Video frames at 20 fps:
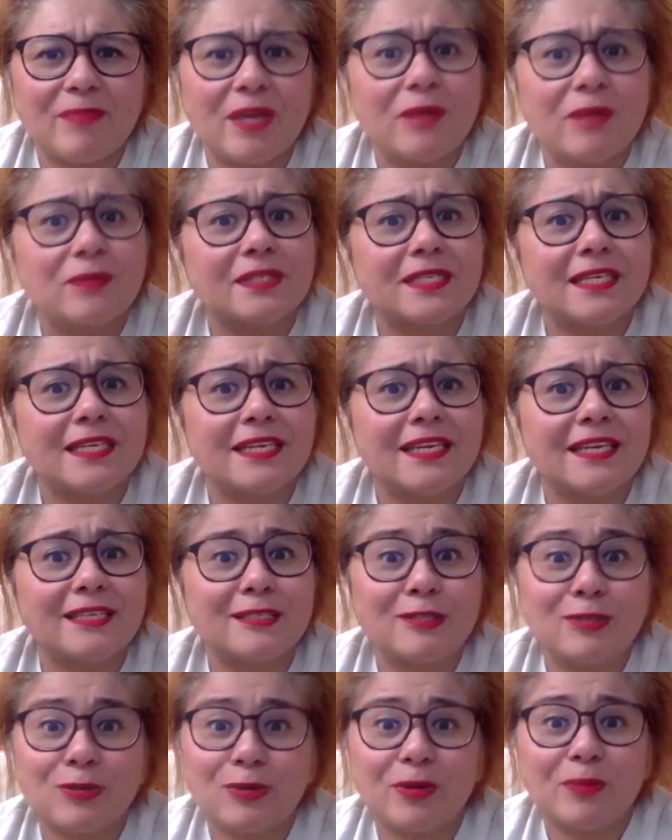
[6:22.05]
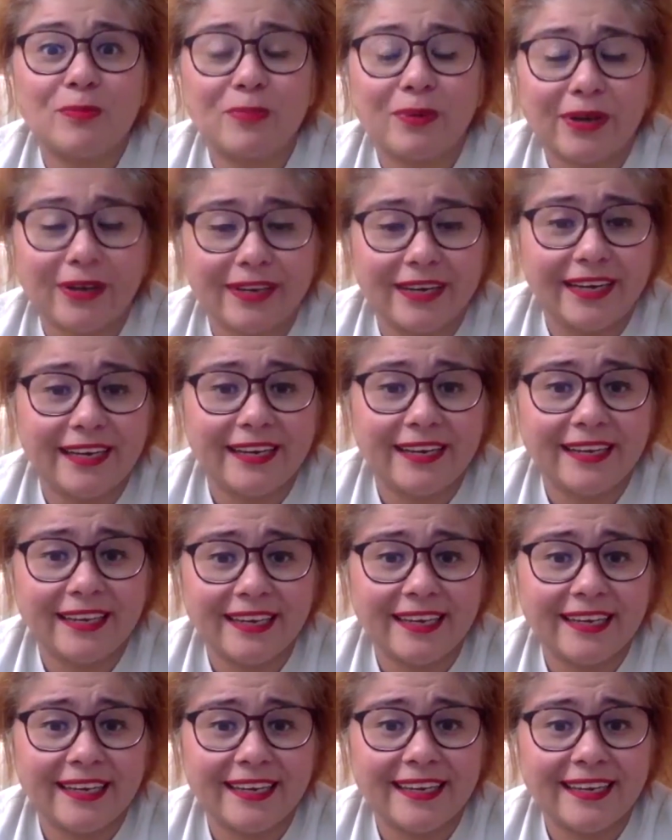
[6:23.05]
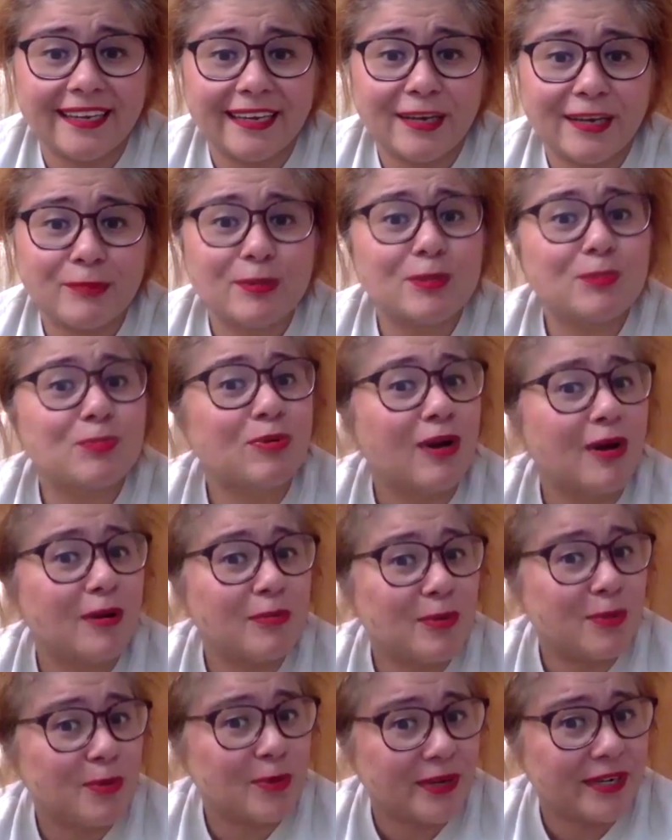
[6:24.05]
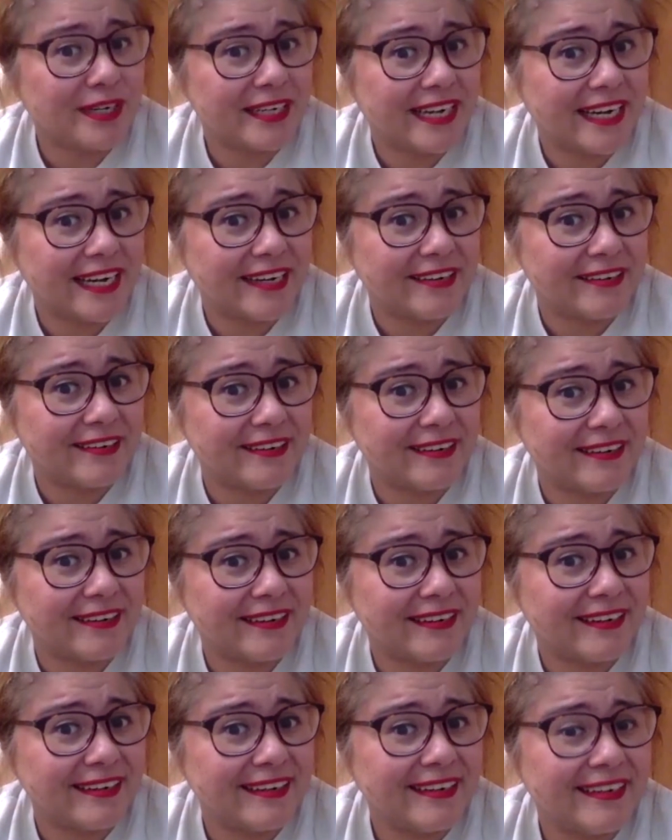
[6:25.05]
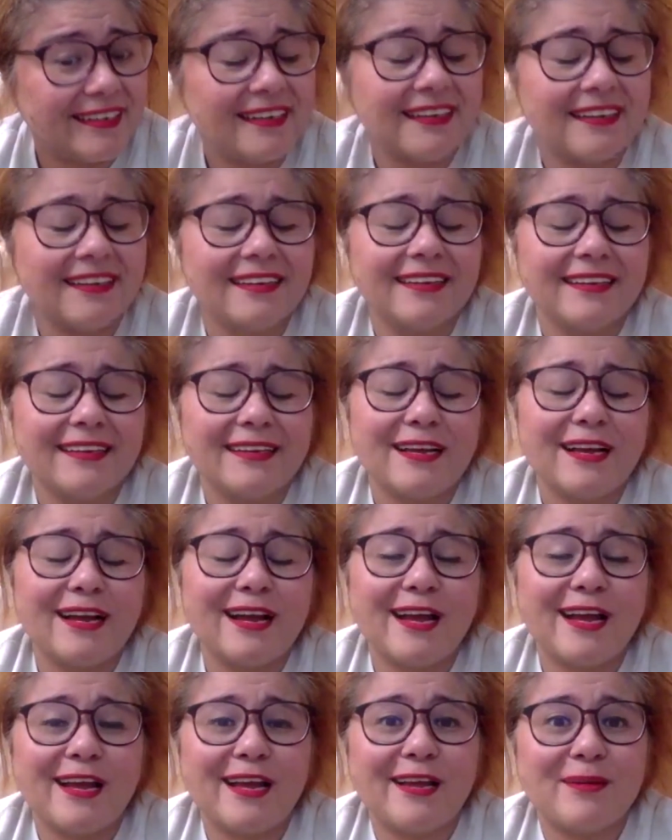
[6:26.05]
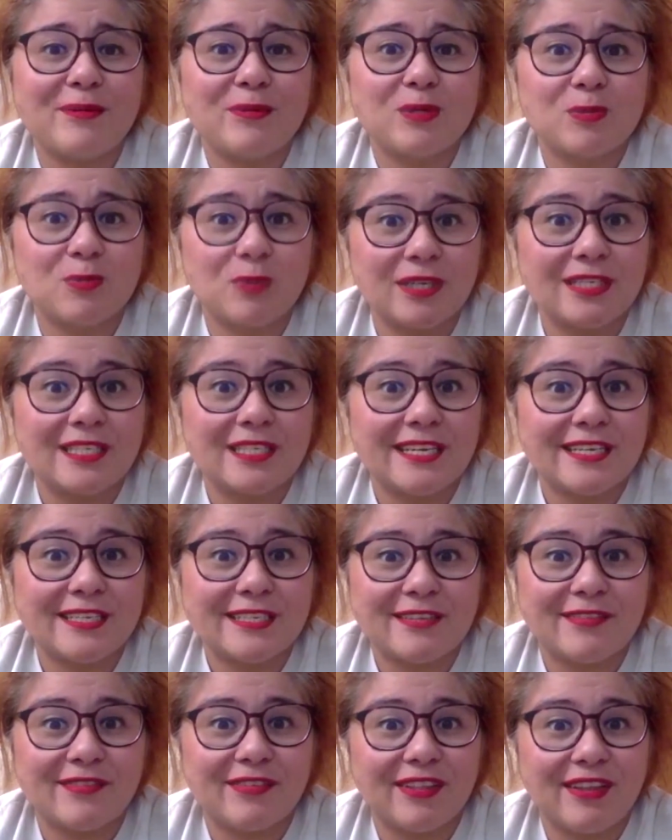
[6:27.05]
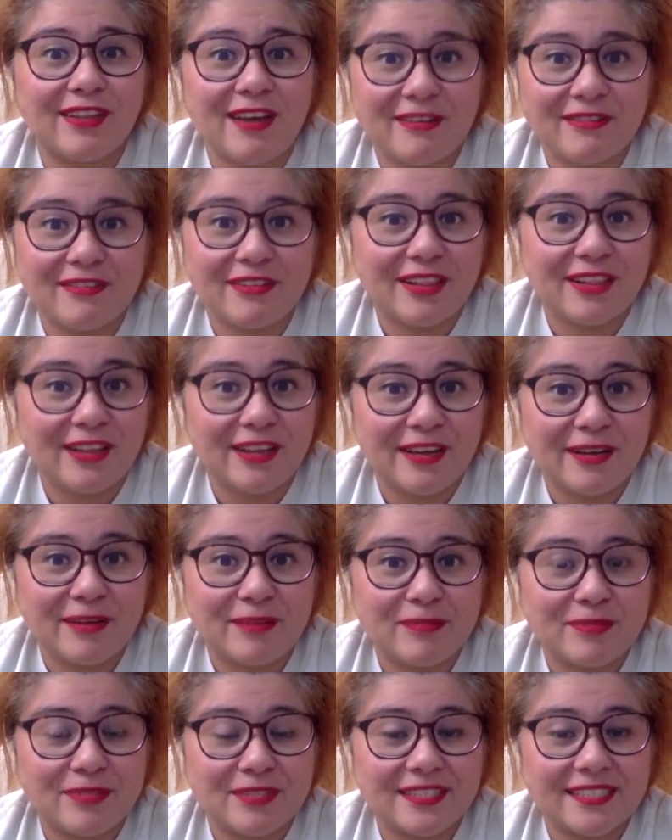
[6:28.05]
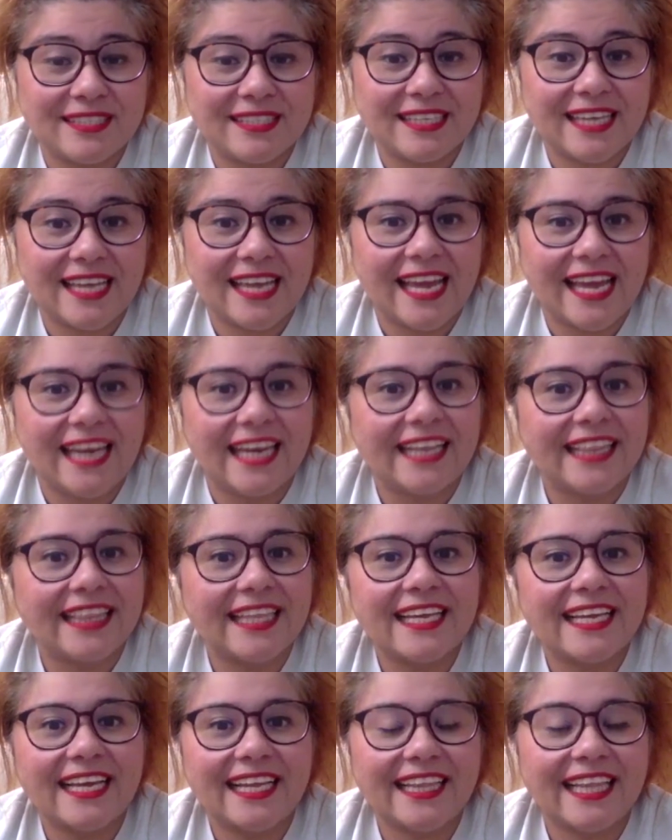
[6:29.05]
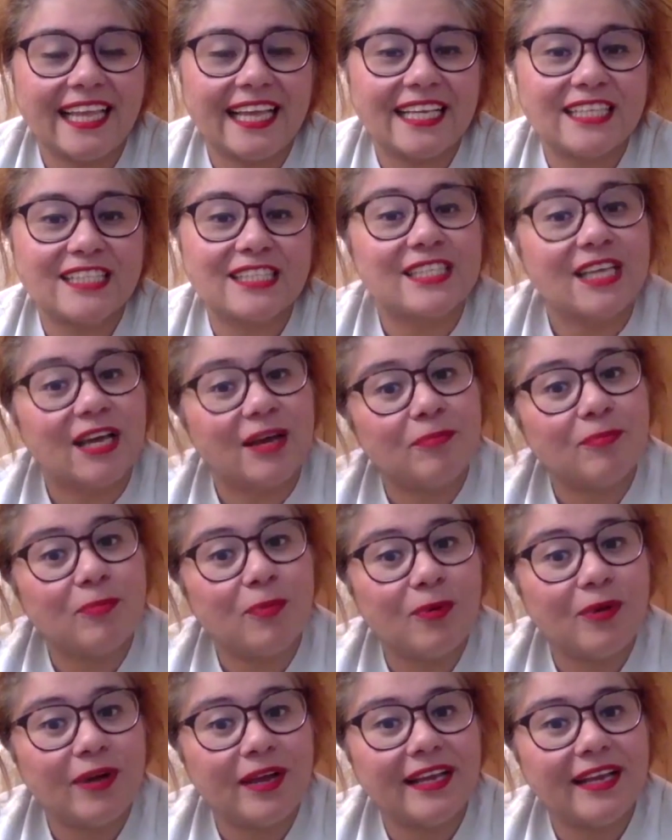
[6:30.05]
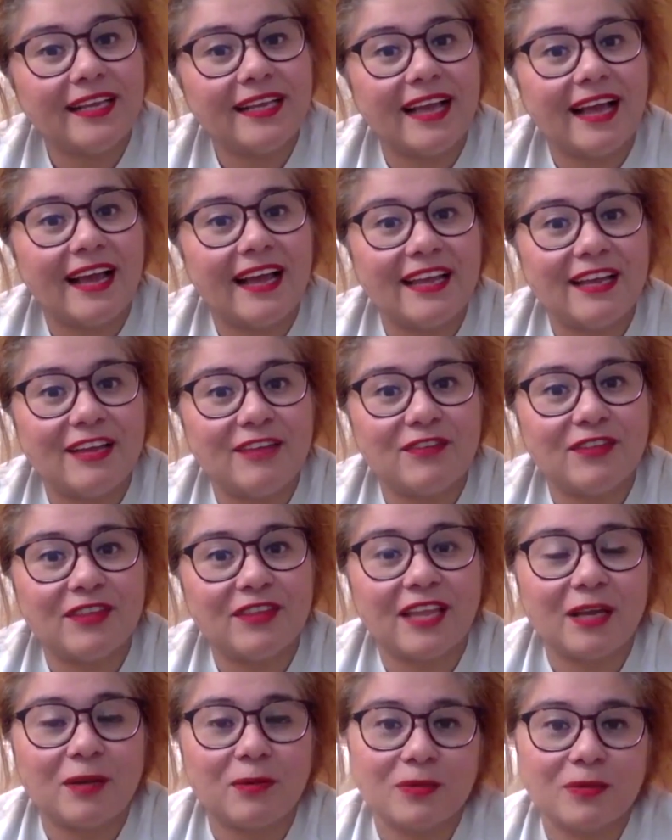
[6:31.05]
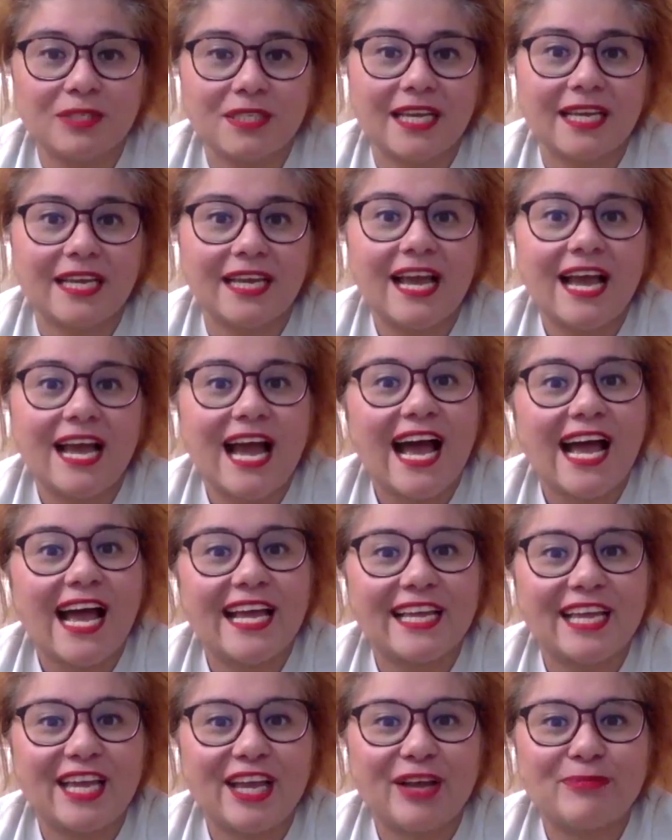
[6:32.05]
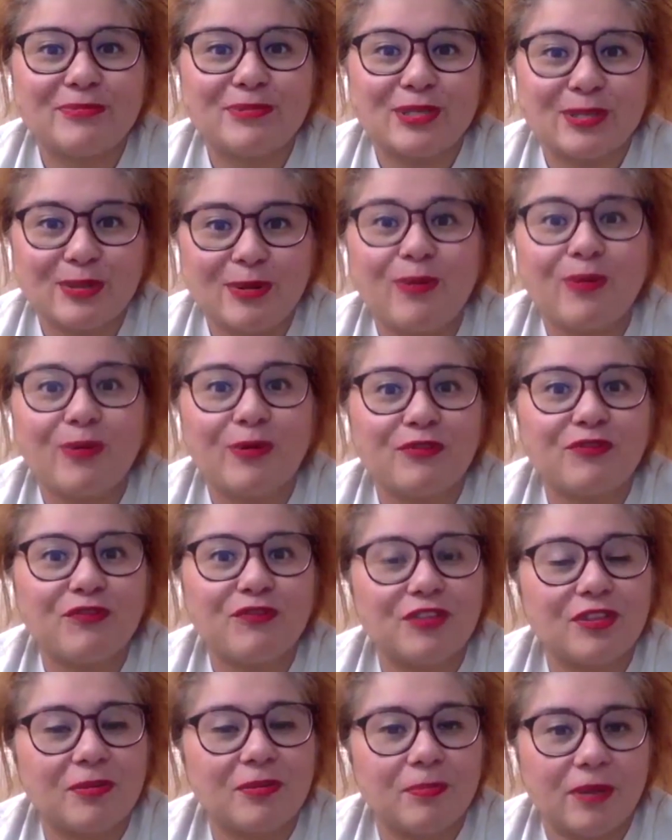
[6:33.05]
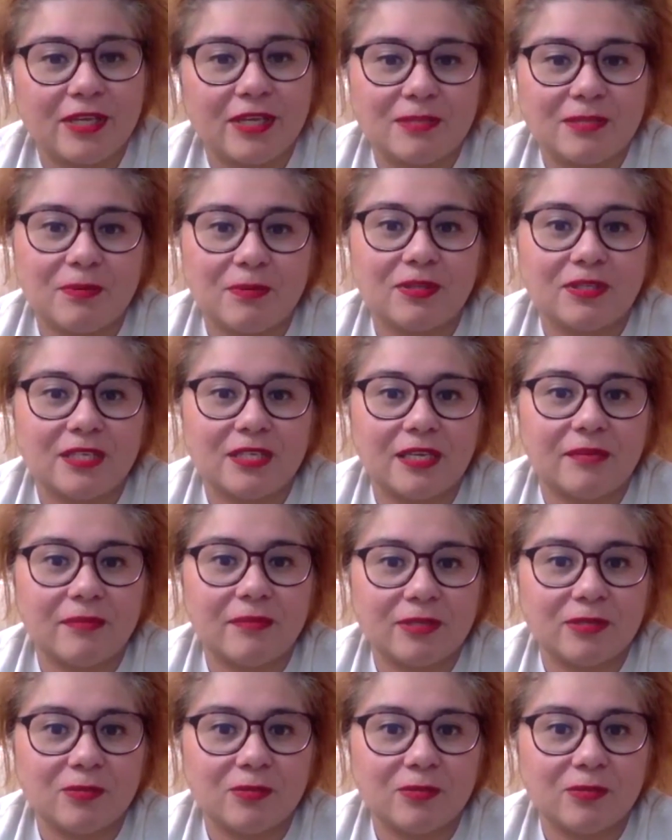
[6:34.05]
was in student body. I was prom coordinator. I was president of a lot of clubs. And I think at like some point, I even like was like, I kept score for the baseball team as